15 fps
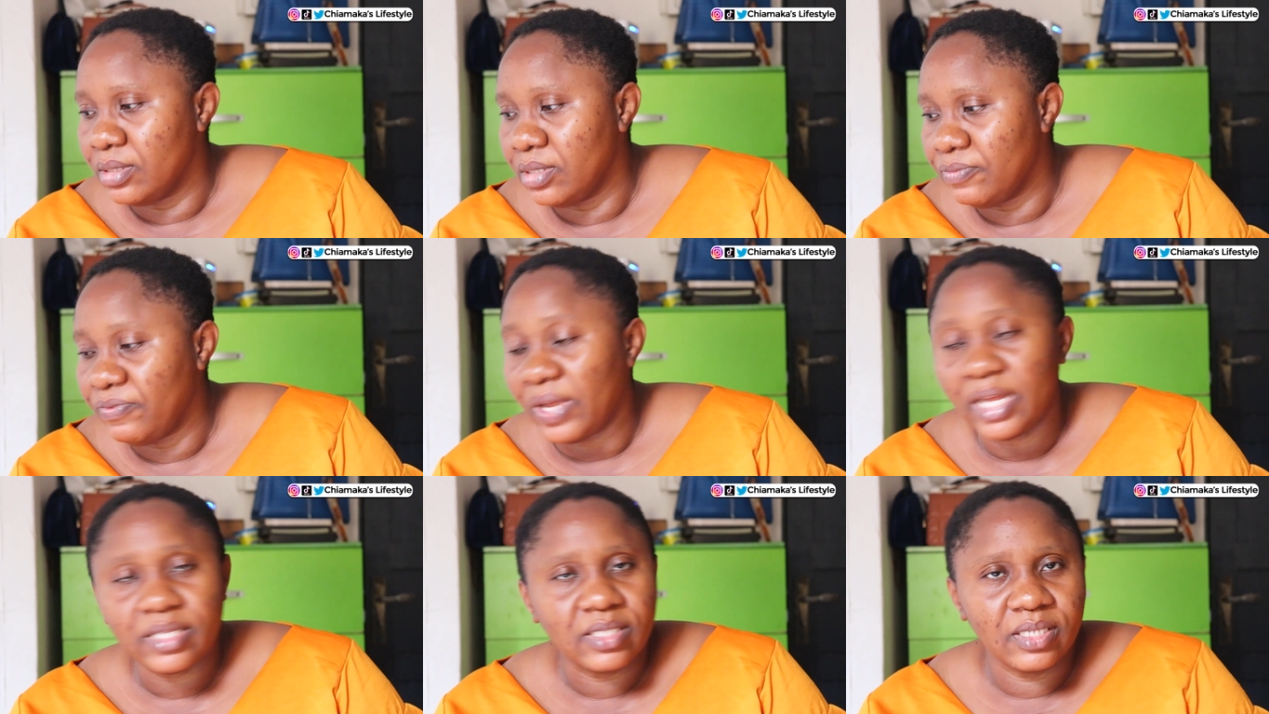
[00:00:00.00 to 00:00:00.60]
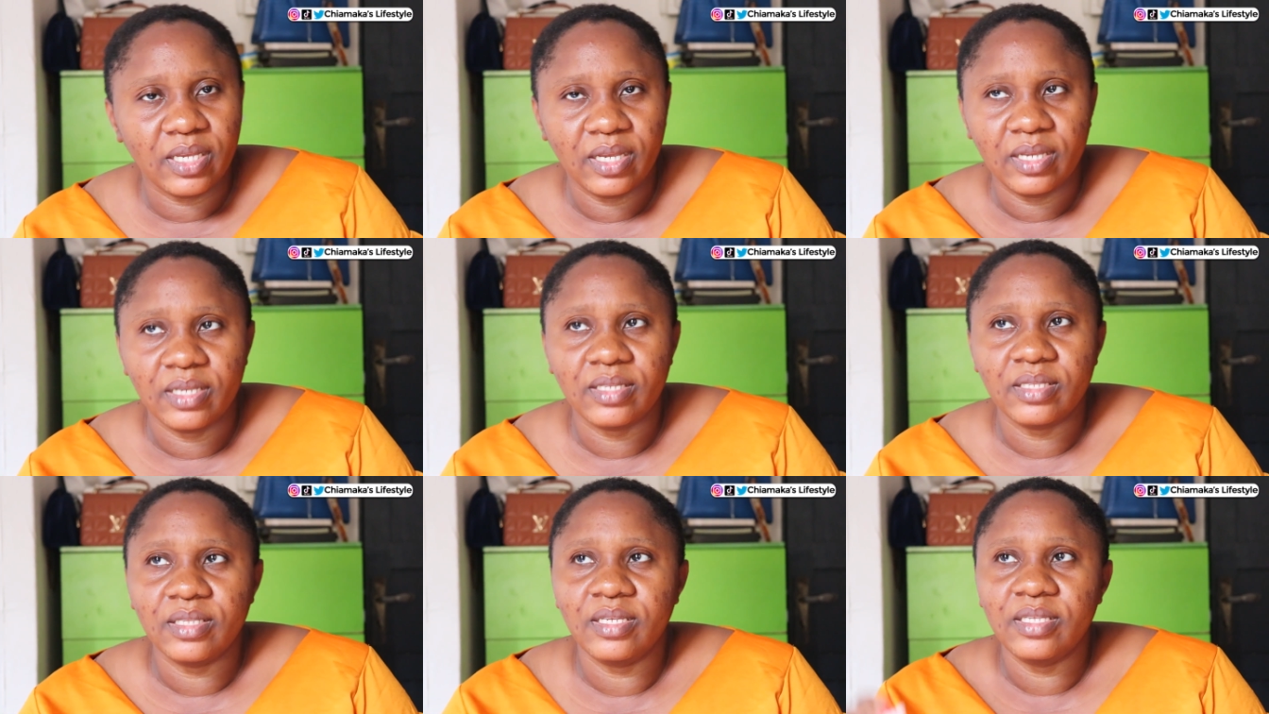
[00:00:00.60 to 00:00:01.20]
in fact,
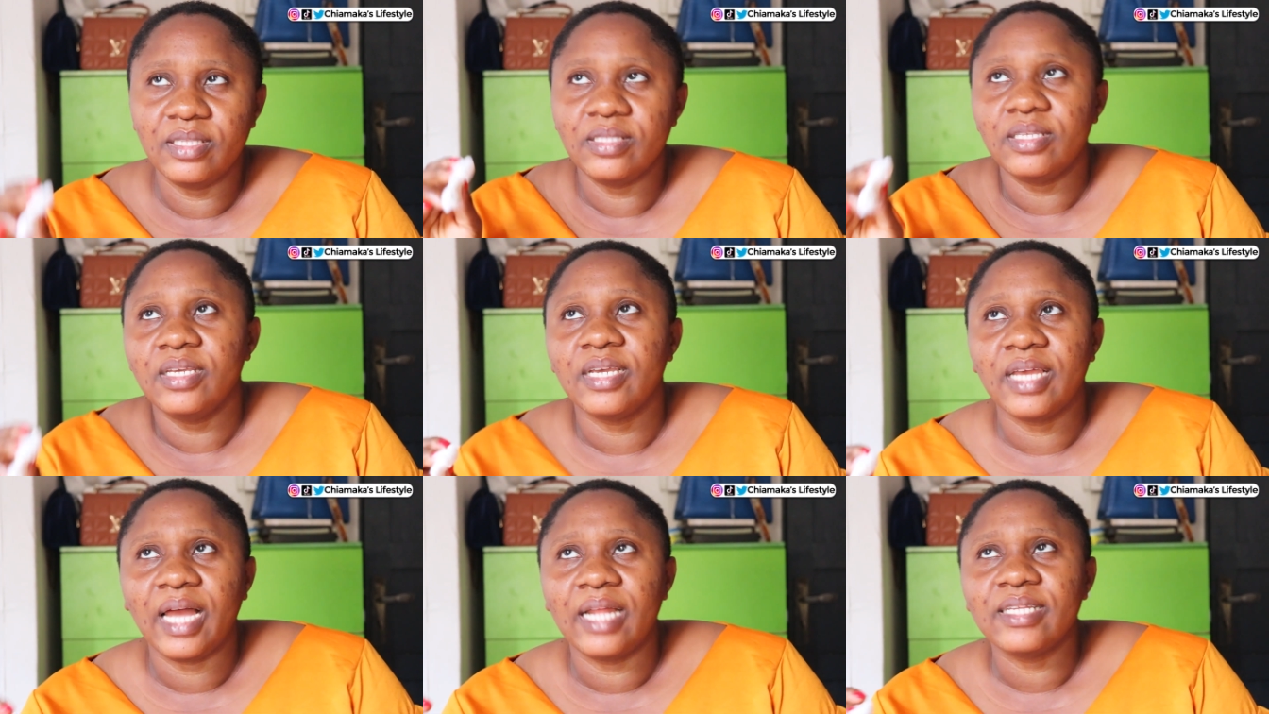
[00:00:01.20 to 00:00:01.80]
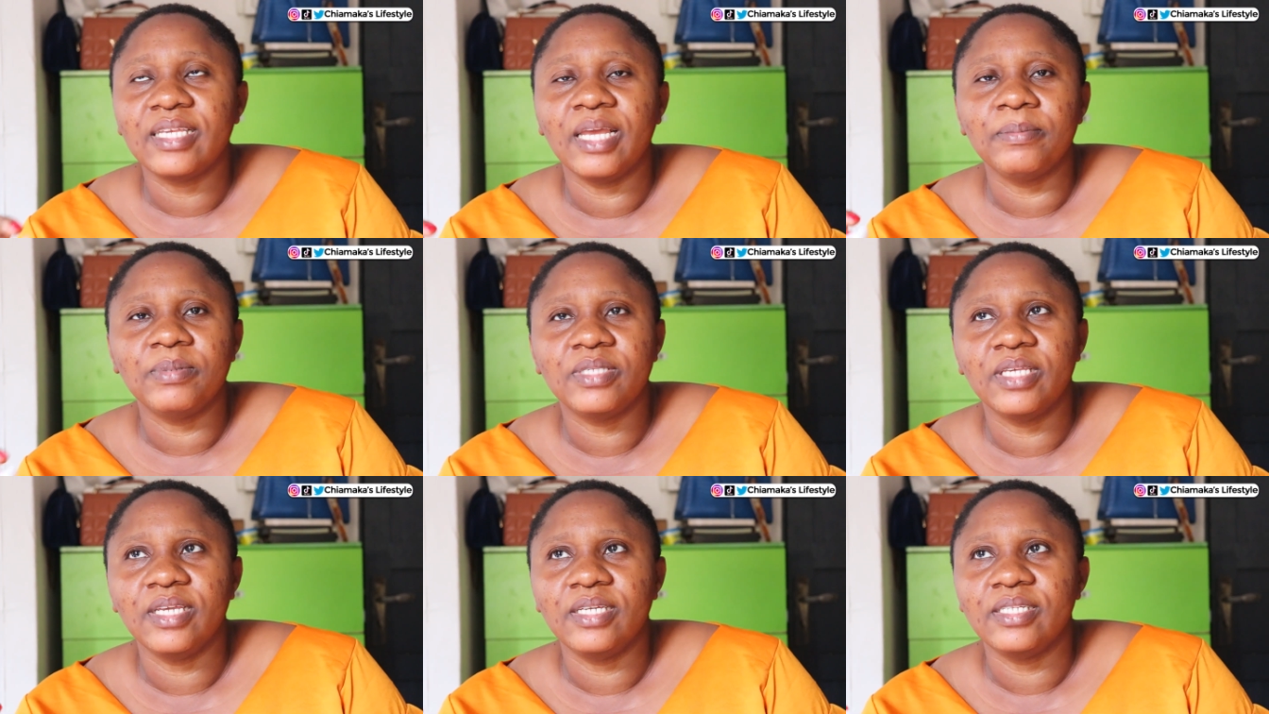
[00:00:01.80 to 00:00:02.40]
the card kept
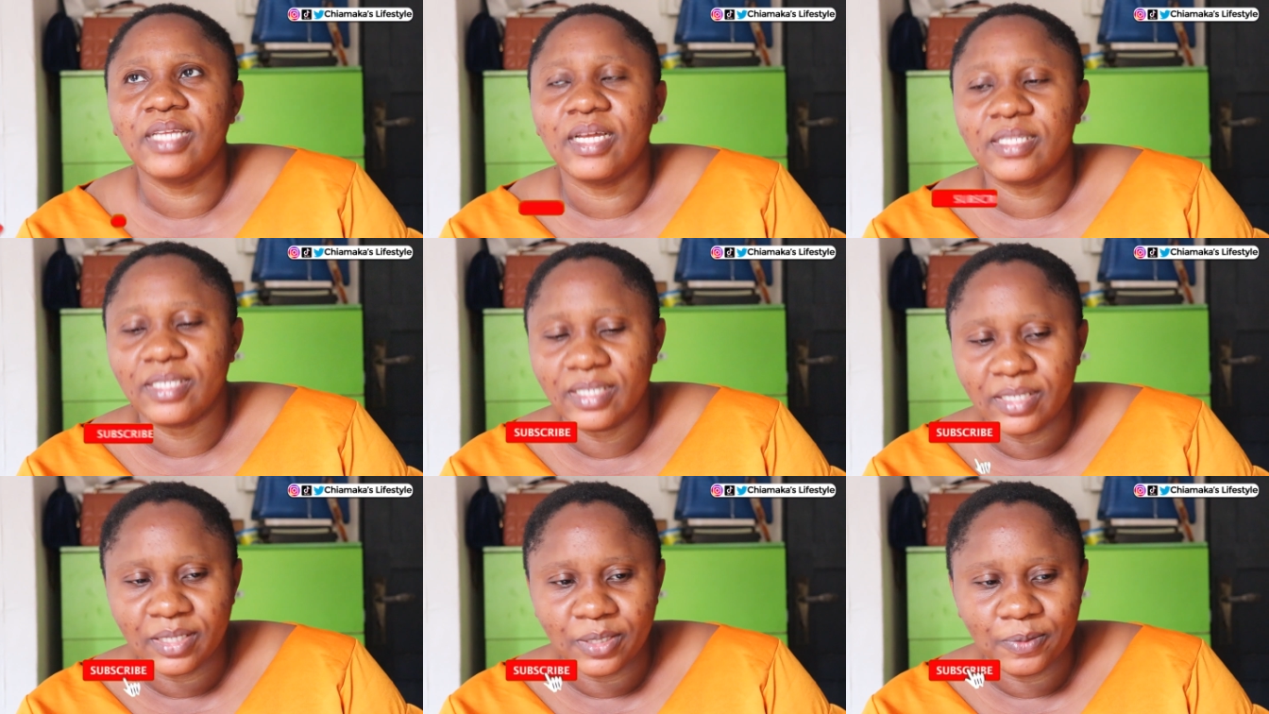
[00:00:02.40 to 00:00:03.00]
saying that